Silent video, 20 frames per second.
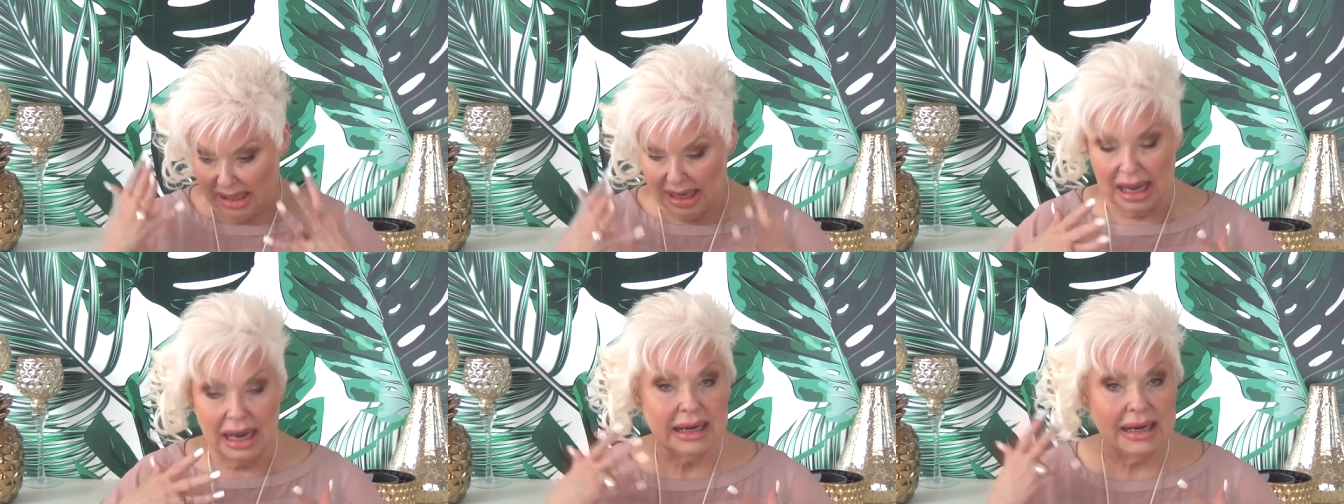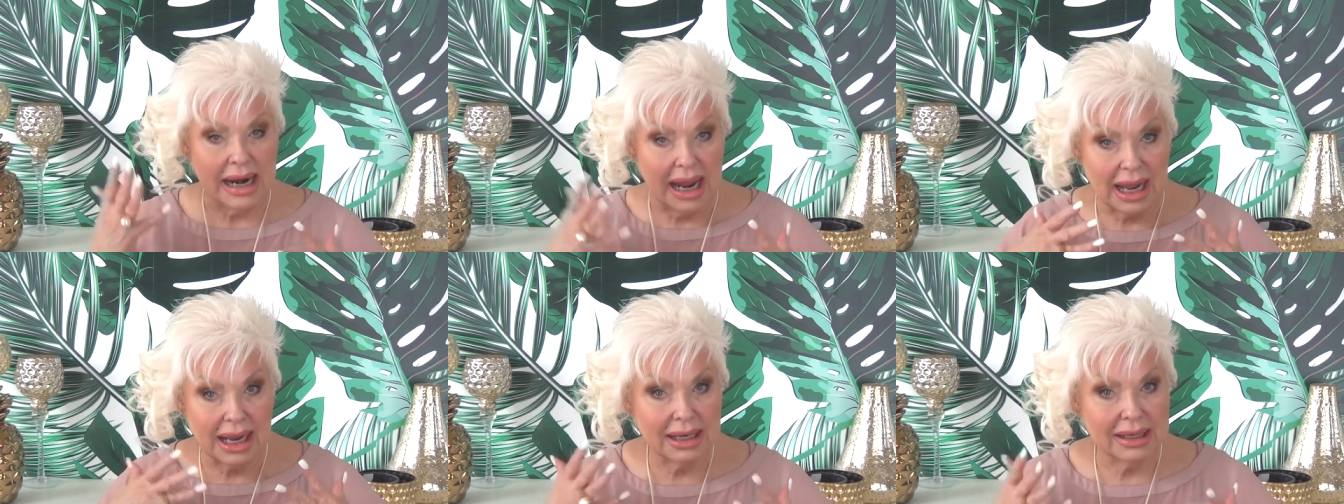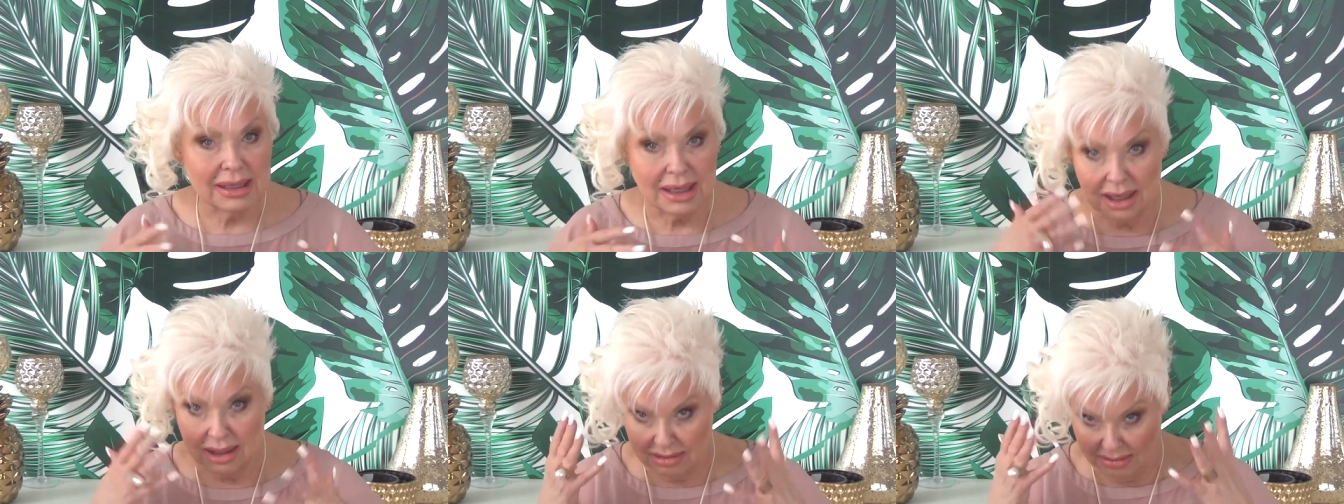at
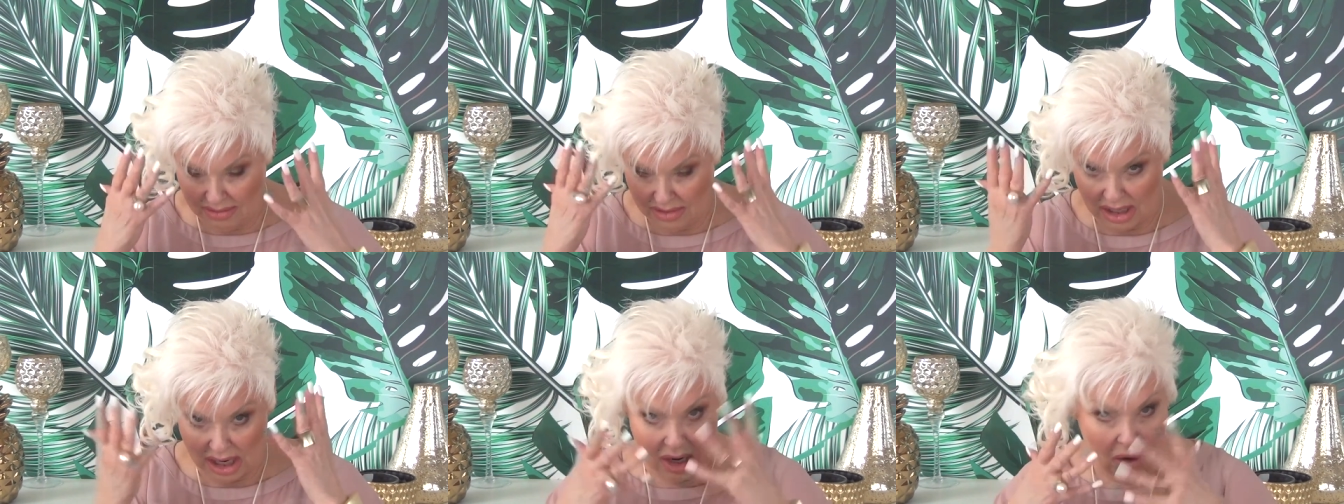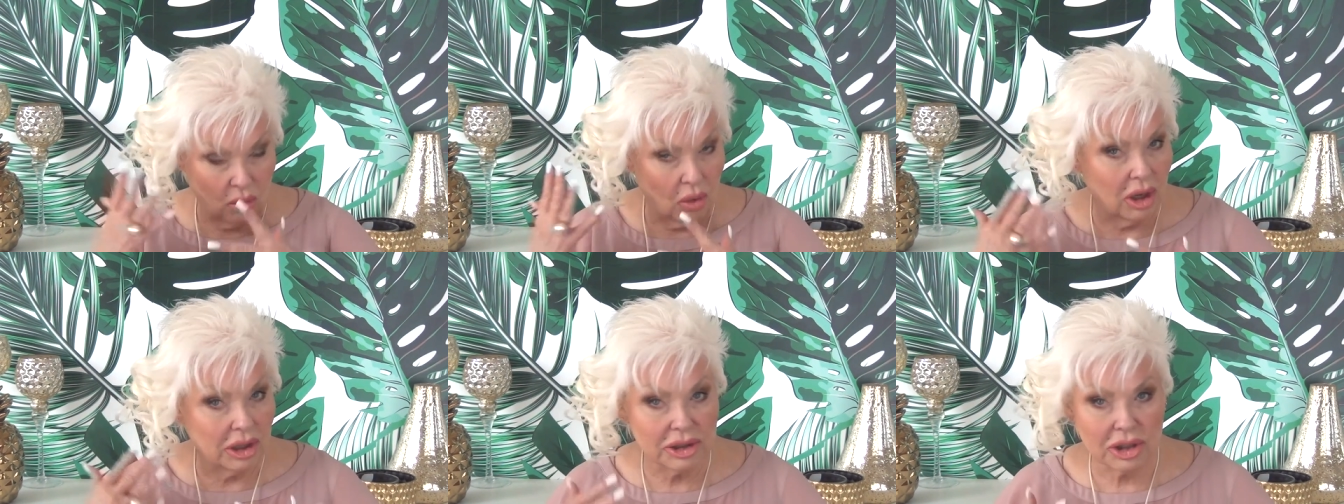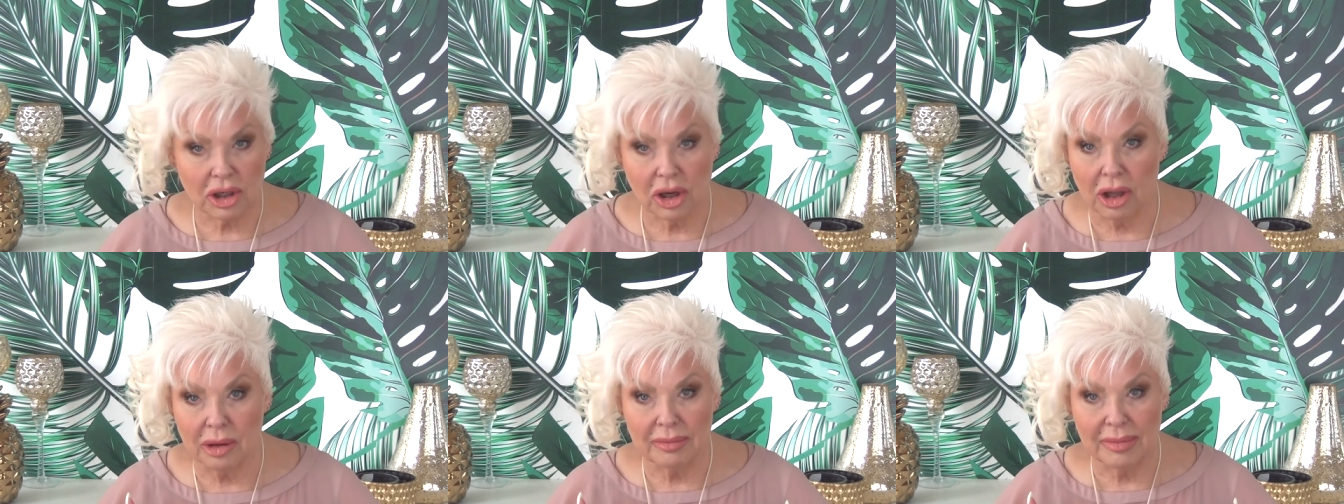night, I
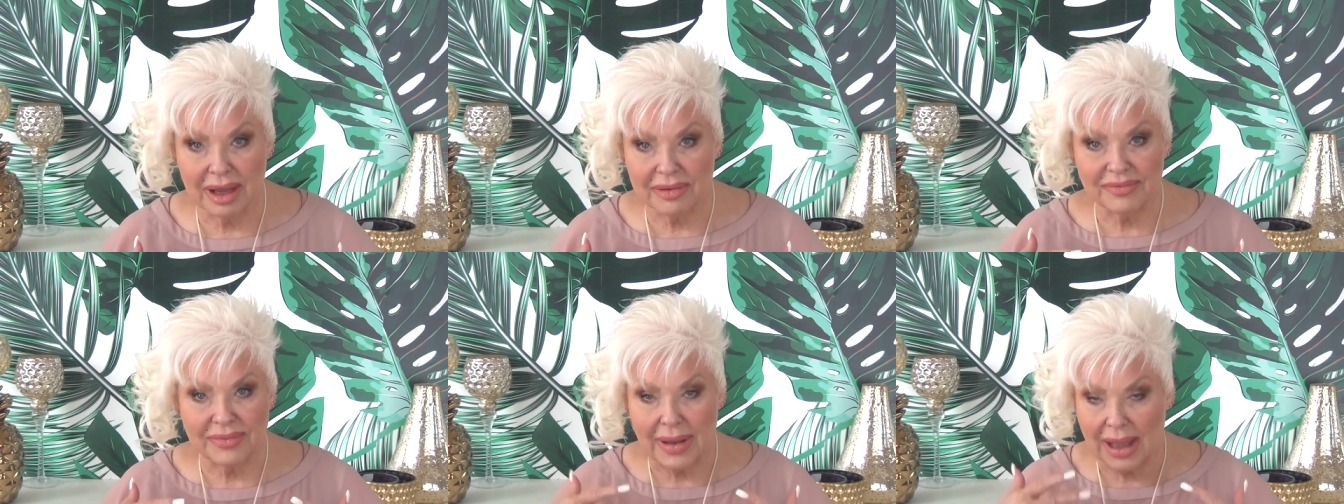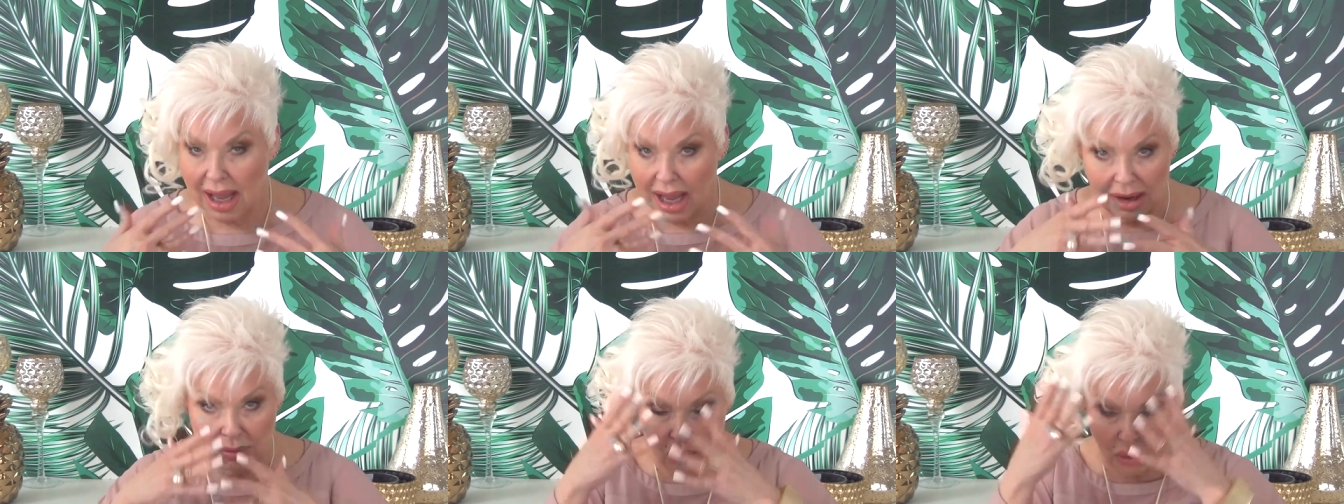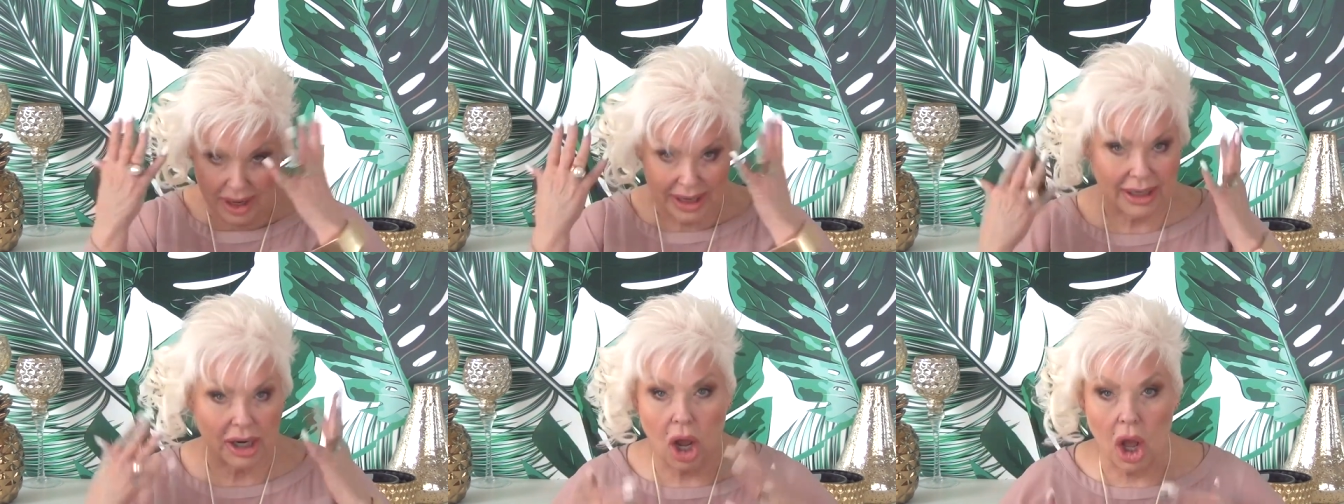wash all my, I
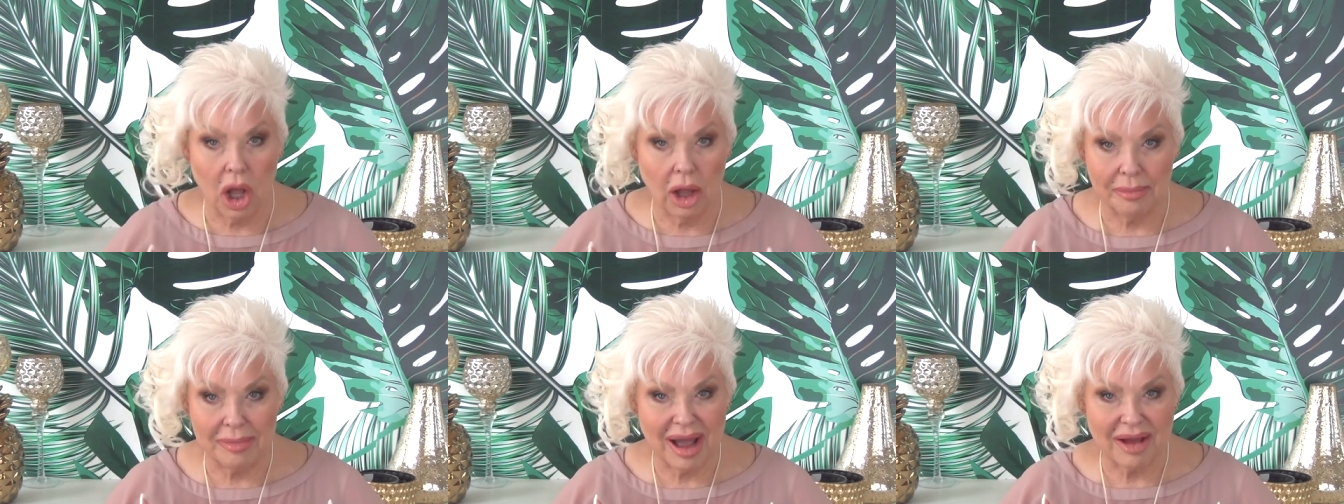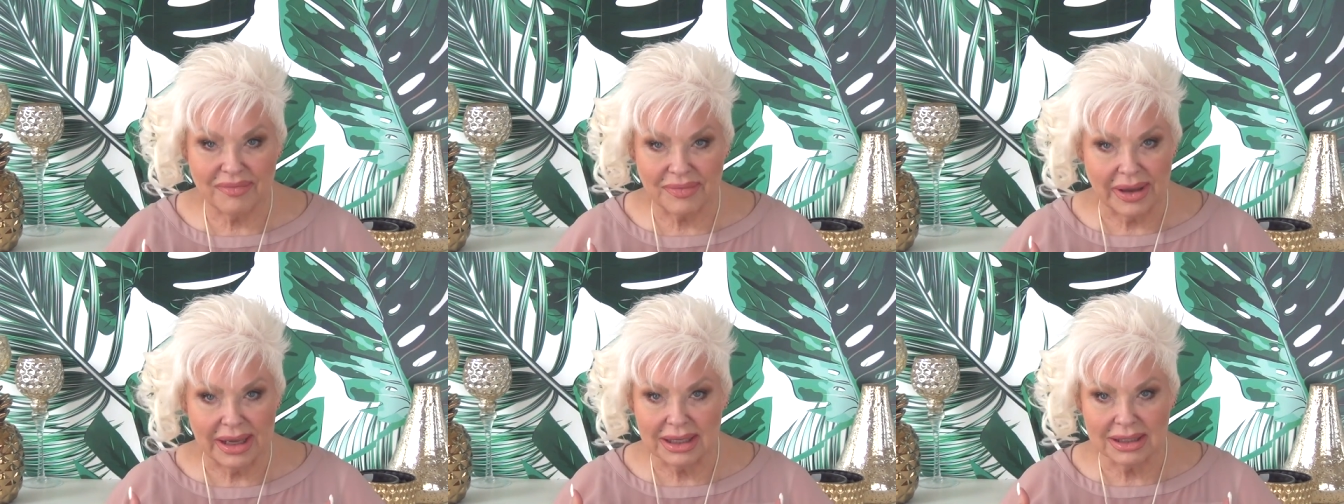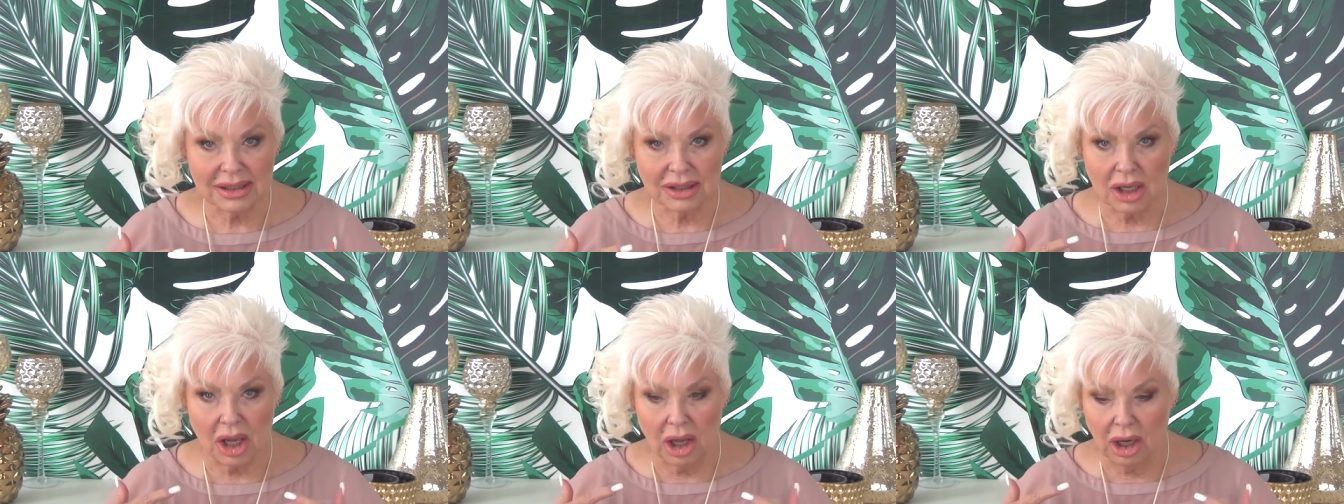wet all my
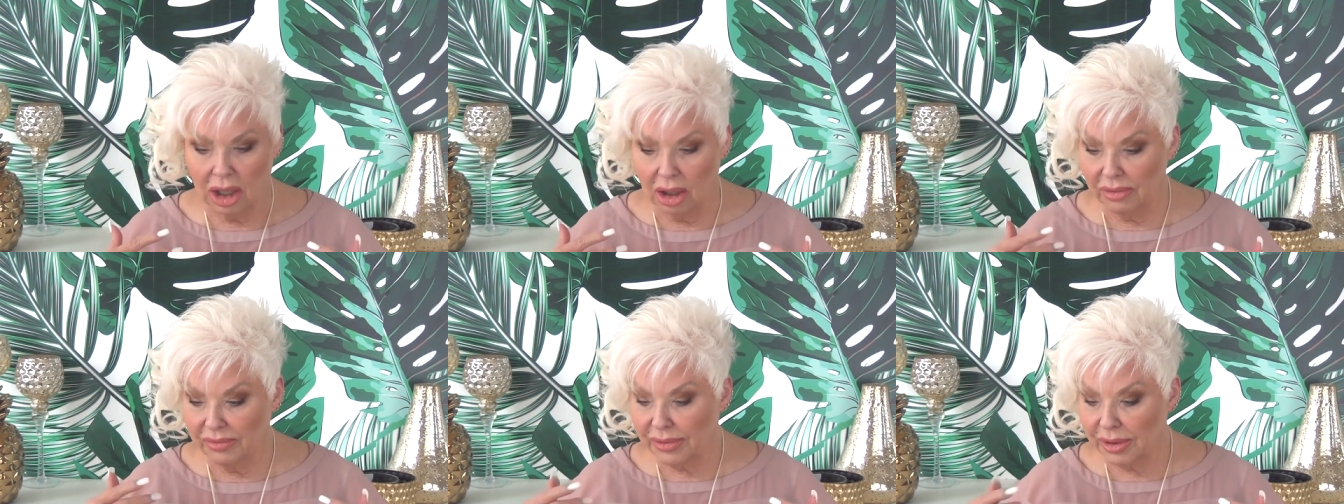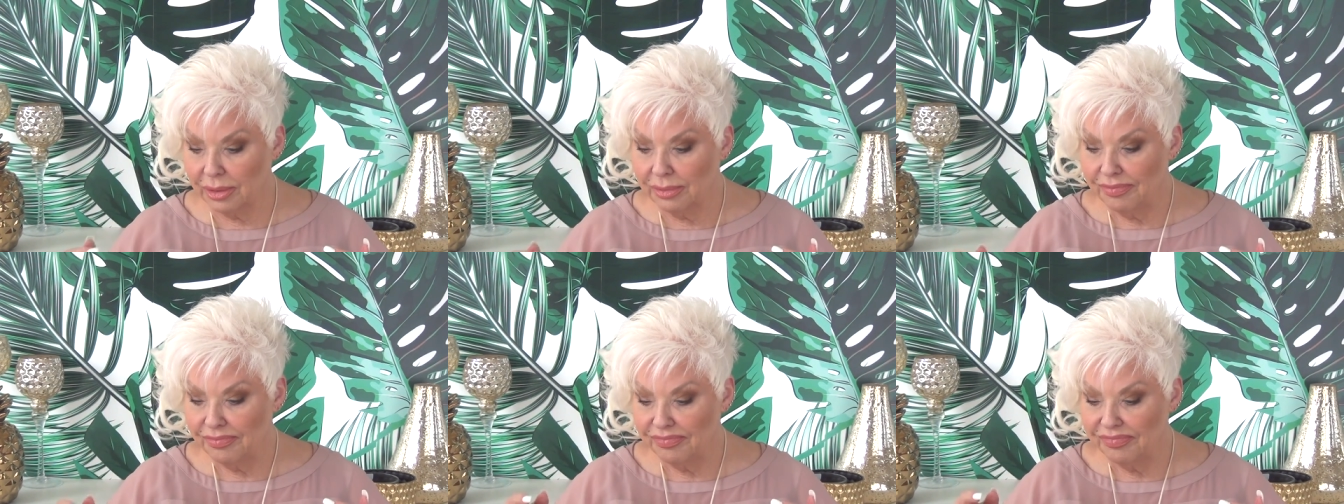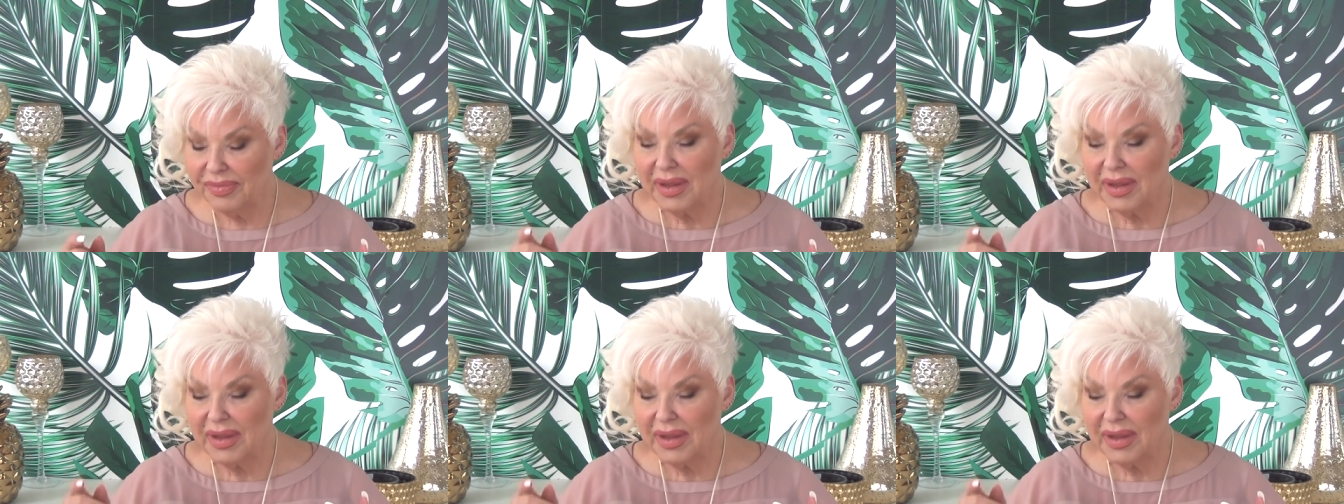face all over,